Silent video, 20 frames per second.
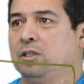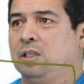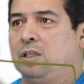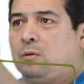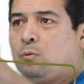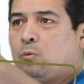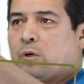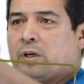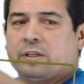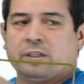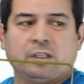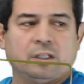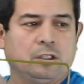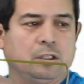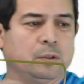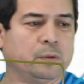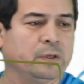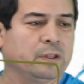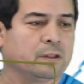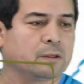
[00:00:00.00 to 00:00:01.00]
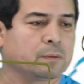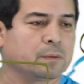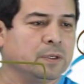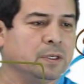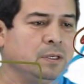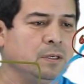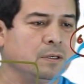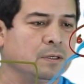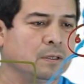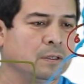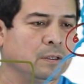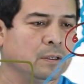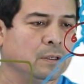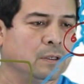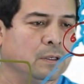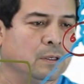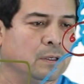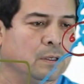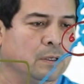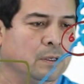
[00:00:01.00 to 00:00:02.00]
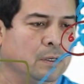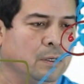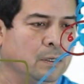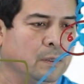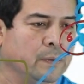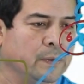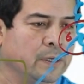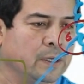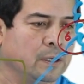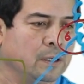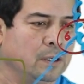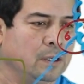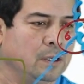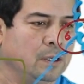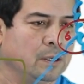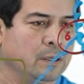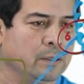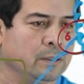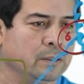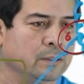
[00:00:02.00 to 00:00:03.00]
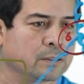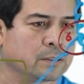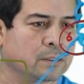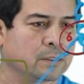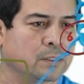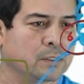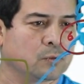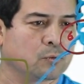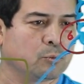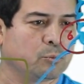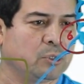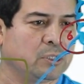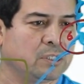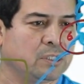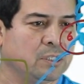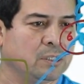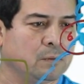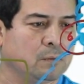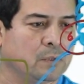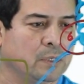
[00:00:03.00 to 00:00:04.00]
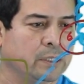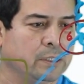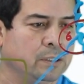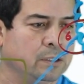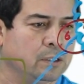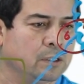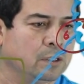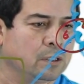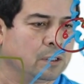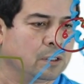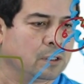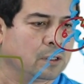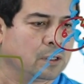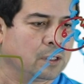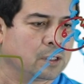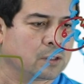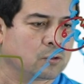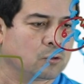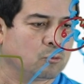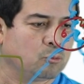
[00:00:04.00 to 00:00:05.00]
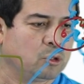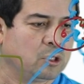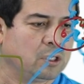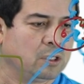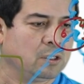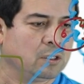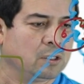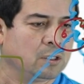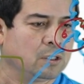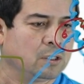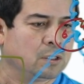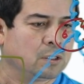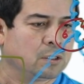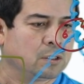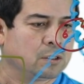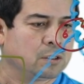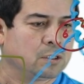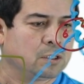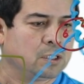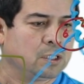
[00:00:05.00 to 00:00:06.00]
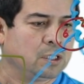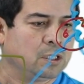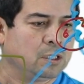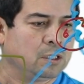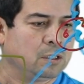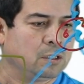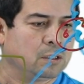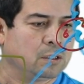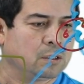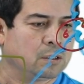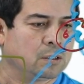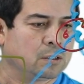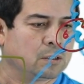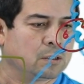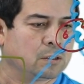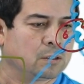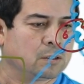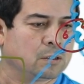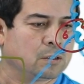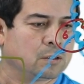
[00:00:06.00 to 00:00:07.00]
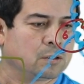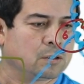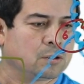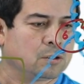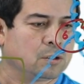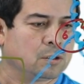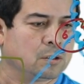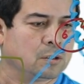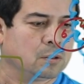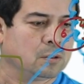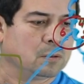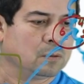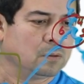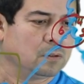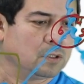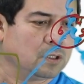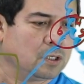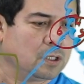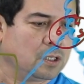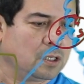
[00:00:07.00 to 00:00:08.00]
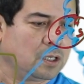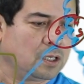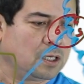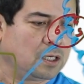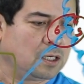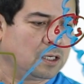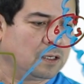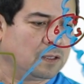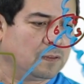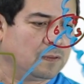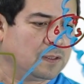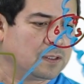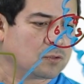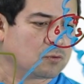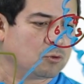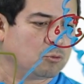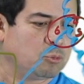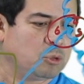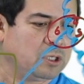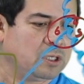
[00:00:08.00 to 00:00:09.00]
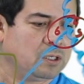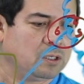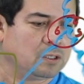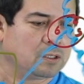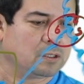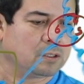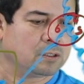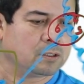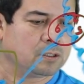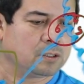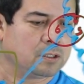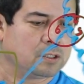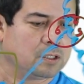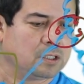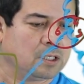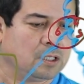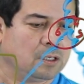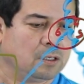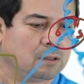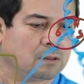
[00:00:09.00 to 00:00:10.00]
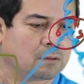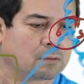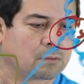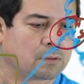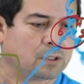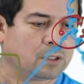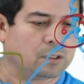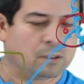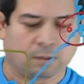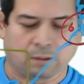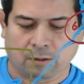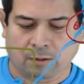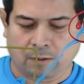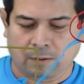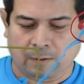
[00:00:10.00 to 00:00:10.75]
T1, T2, and 3 going here. So this would be T1. This would be T2. And this would be T3.